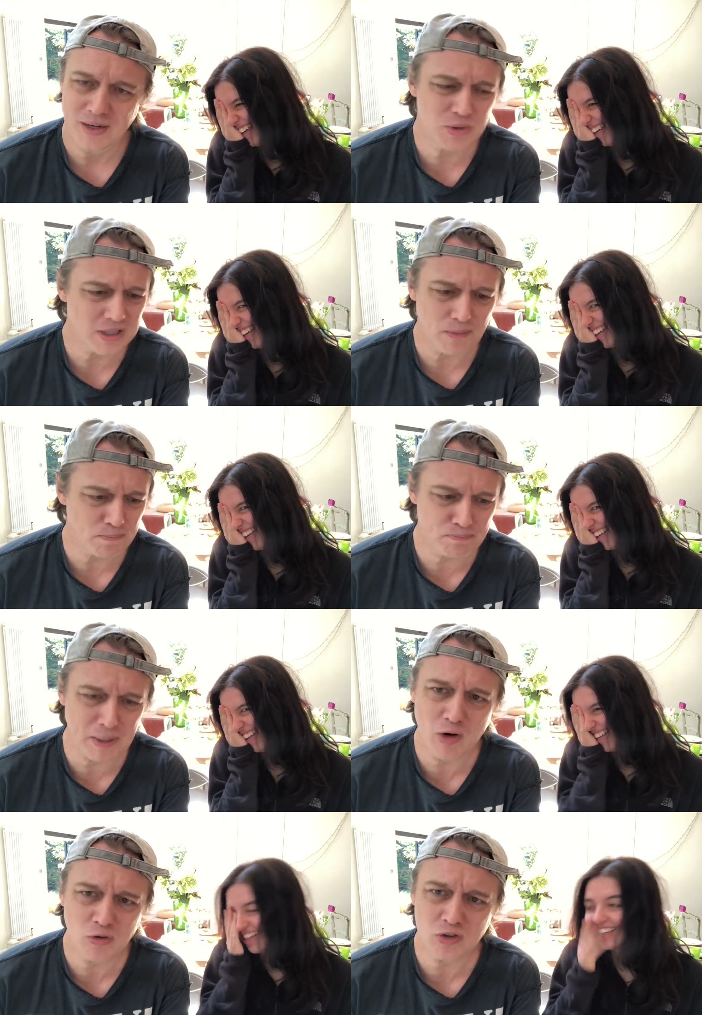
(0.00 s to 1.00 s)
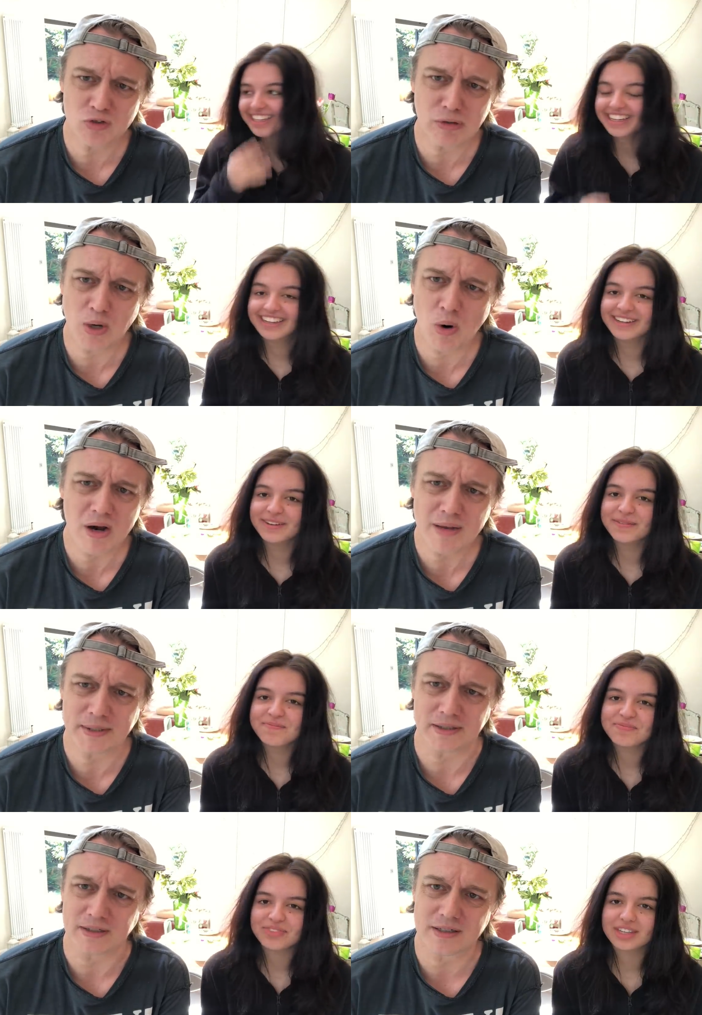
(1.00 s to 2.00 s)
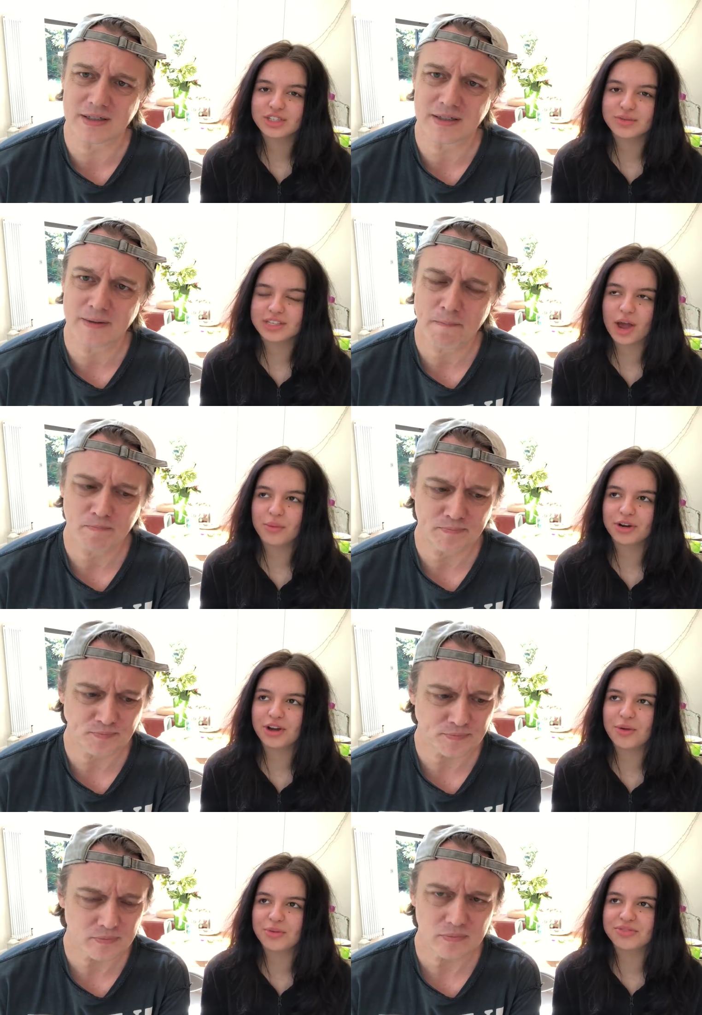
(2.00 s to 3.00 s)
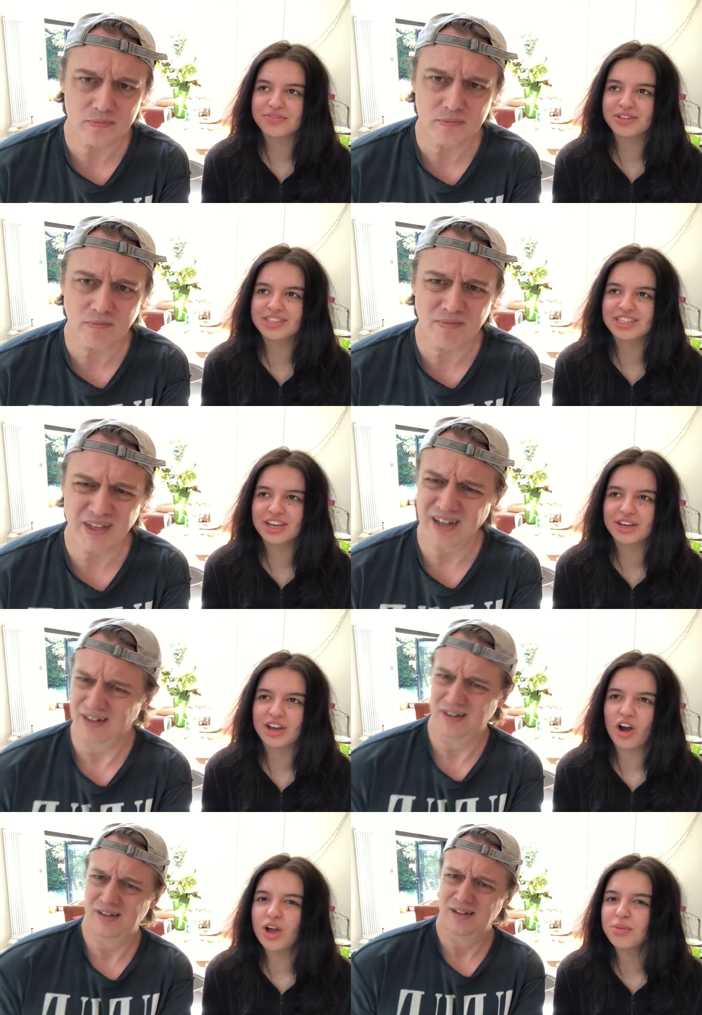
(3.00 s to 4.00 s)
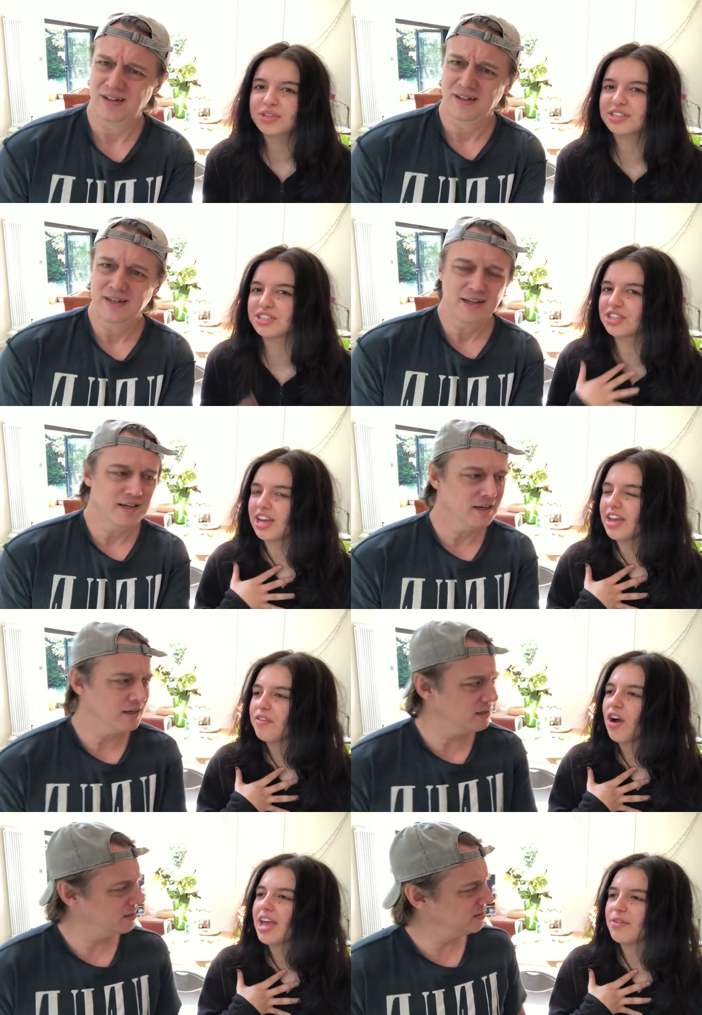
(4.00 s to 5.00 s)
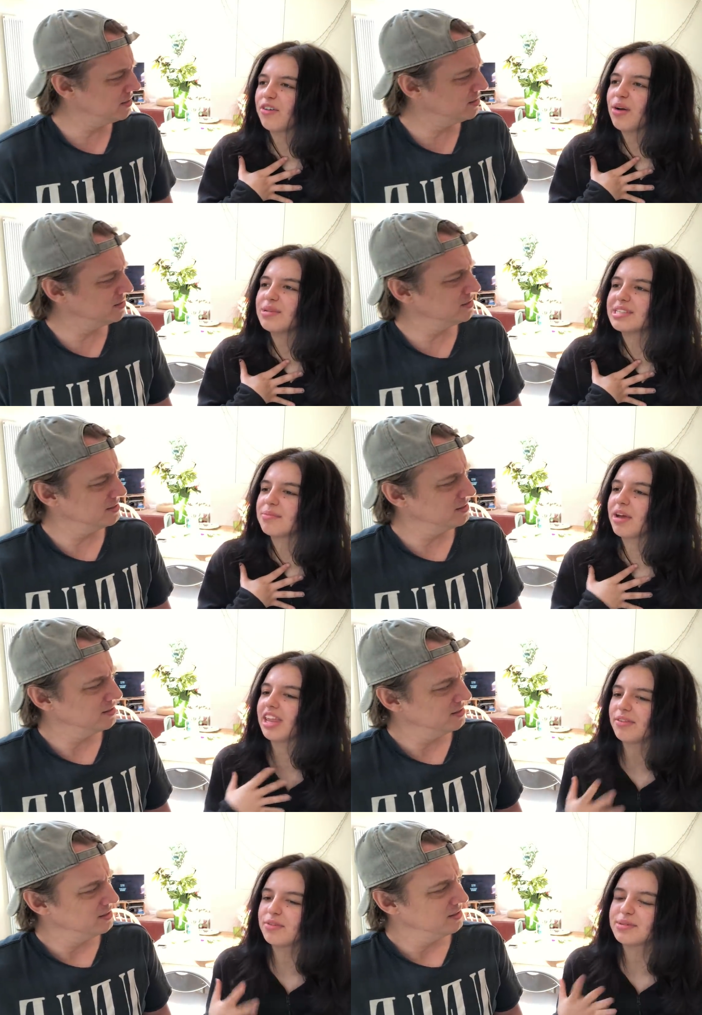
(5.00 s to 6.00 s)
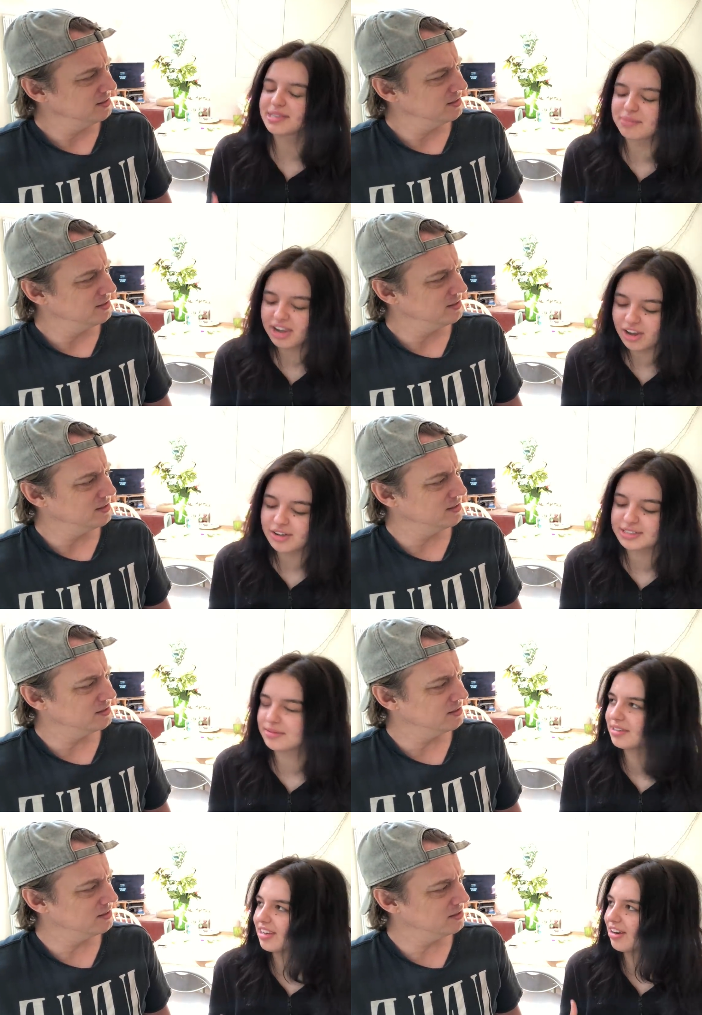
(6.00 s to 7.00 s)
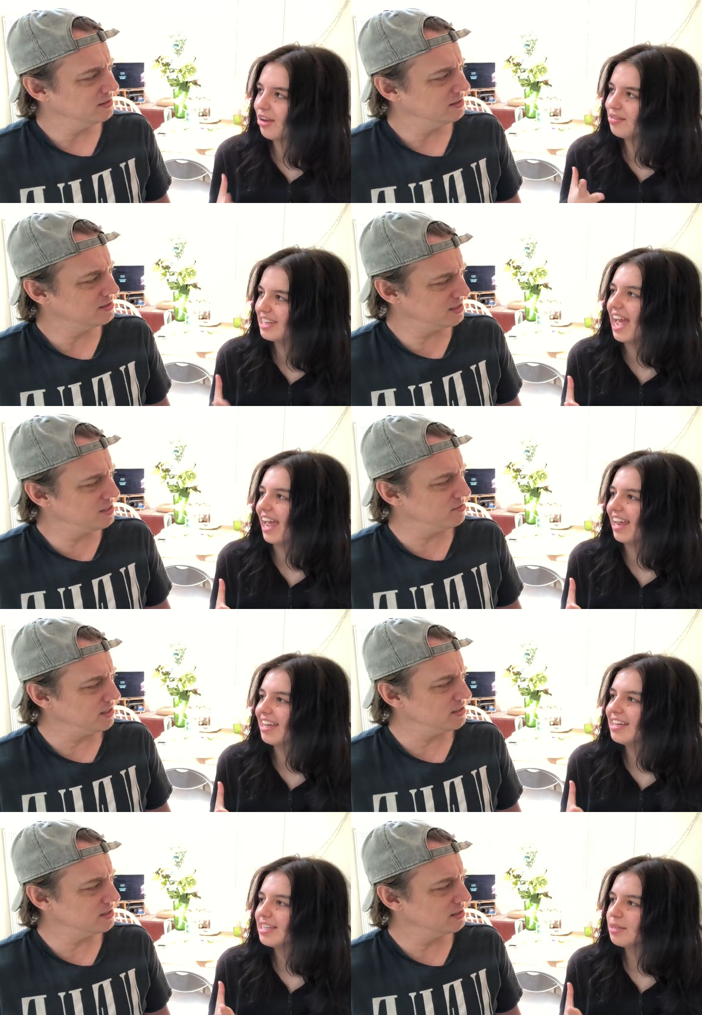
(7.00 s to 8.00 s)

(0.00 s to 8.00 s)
Speaker 1: it was a beyond requirement.
Speaker 2: She was like, I want to know what it feels. It's like I wouldn't if I if I was in my if it was in my last you know day Series.